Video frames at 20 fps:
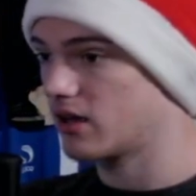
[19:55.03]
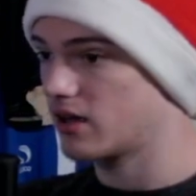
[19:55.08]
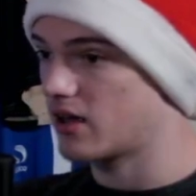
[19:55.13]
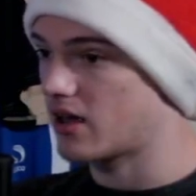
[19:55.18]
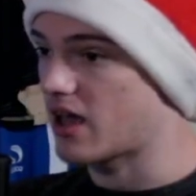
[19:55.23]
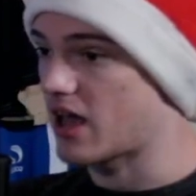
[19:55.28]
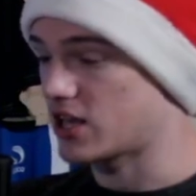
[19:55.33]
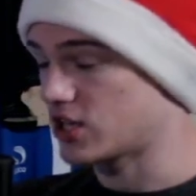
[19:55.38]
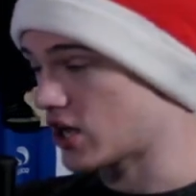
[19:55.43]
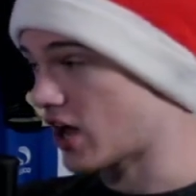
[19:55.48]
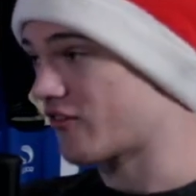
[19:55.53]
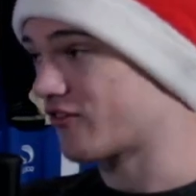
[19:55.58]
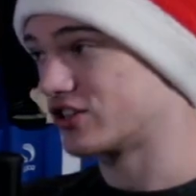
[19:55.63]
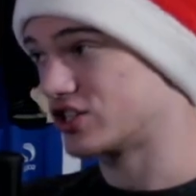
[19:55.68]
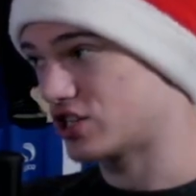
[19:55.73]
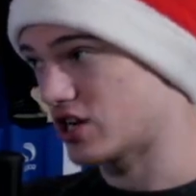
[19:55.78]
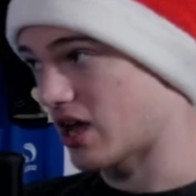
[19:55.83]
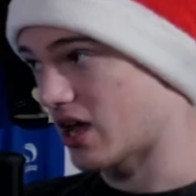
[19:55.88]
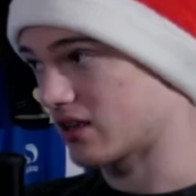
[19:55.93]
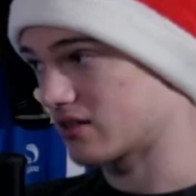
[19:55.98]
and you have a
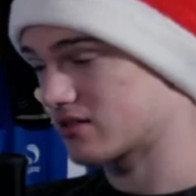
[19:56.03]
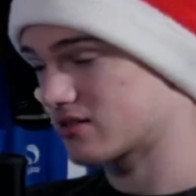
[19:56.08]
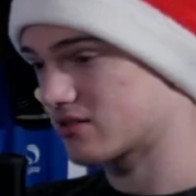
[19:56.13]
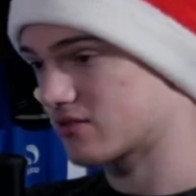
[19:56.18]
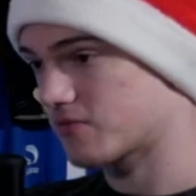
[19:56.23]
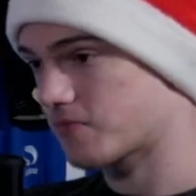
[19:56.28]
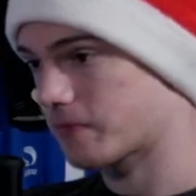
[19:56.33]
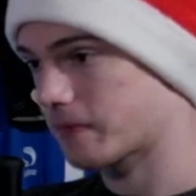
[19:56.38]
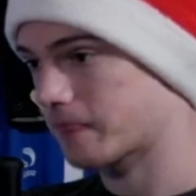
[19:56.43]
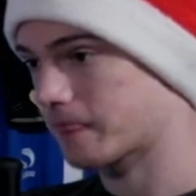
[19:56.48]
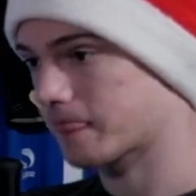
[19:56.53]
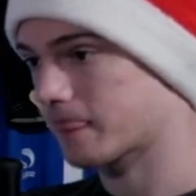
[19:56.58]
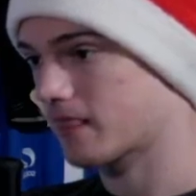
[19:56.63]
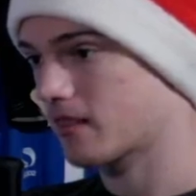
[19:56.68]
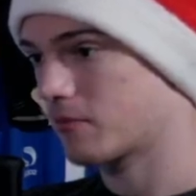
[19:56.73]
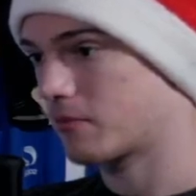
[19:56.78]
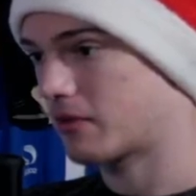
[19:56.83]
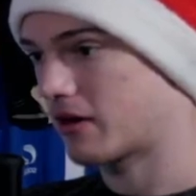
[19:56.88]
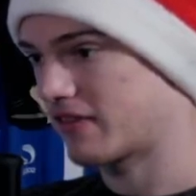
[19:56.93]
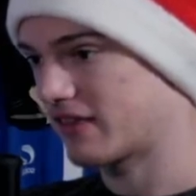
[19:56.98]
chance.
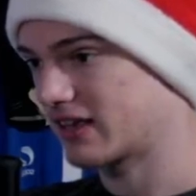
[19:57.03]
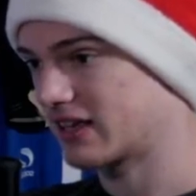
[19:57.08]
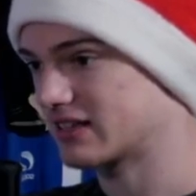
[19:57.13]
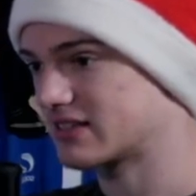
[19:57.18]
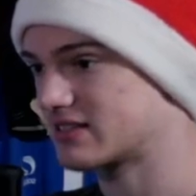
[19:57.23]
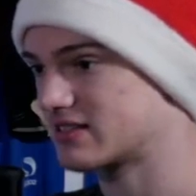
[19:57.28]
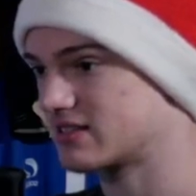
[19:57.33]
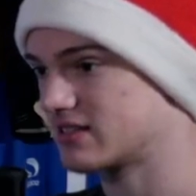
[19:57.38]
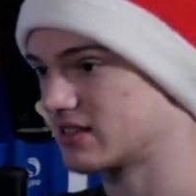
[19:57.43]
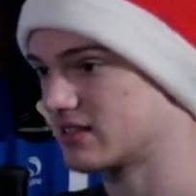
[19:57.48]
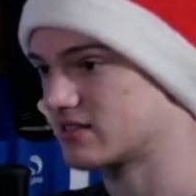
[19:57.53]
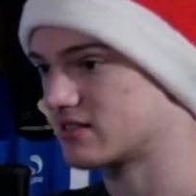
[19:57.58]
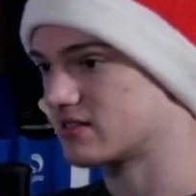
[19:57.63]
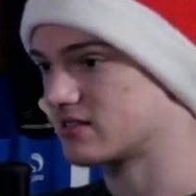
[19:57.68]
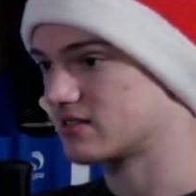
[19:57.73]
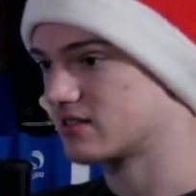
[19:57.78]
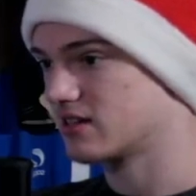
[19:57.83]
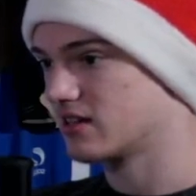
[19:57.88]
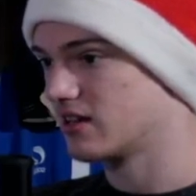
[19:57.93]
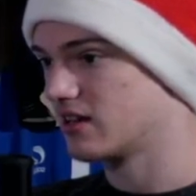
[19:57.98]
But I think
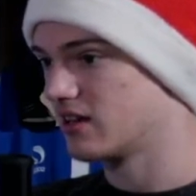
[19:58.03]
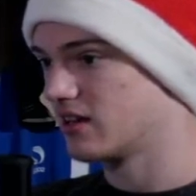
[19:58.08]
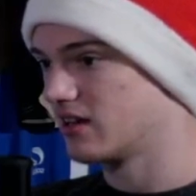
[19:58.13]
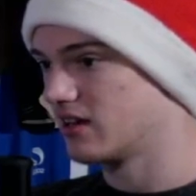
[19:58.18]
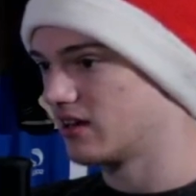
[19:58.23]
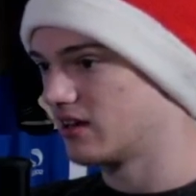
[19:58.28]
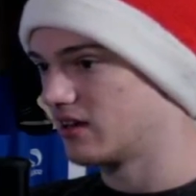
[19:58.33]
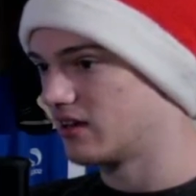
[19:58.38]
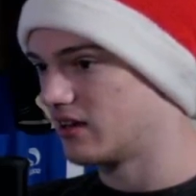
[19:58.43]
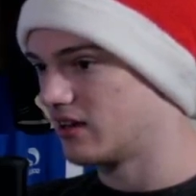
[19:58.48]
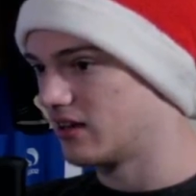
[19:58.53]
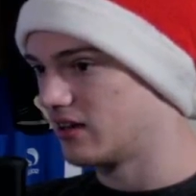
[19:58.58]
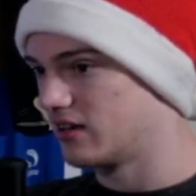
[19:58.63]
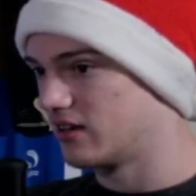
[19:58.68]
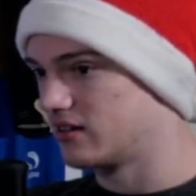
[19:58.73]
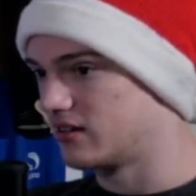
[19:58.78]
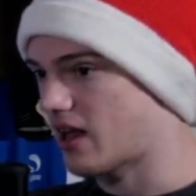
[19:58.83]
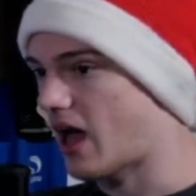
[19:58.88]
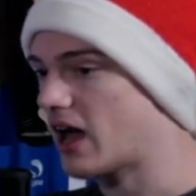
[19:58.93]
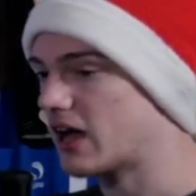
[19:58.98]
it's
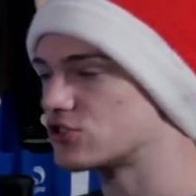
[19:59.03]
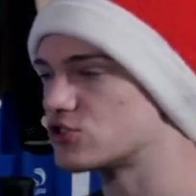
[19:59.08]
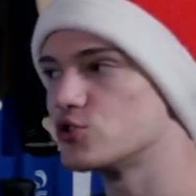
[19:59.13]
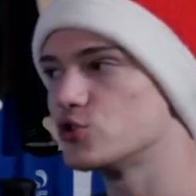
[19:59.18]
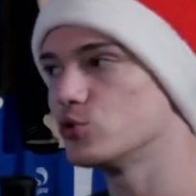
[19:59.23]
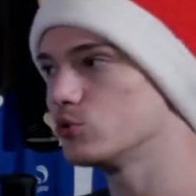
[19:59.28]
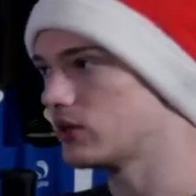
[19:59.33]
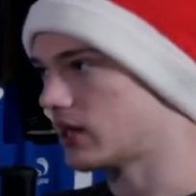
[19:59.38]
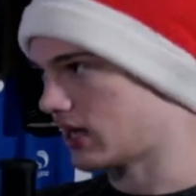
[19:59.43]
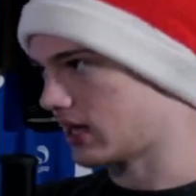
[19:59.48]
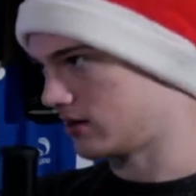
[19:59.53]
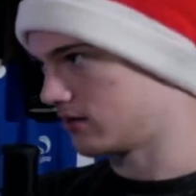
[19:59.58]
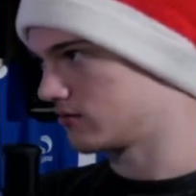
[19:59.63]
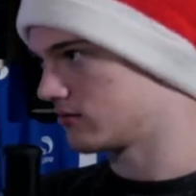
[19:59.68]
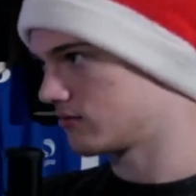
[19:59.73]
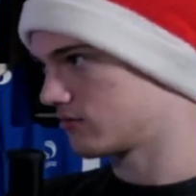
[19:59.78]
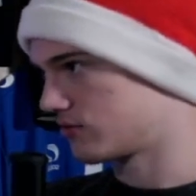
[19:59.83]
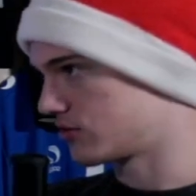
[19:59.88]
not too late for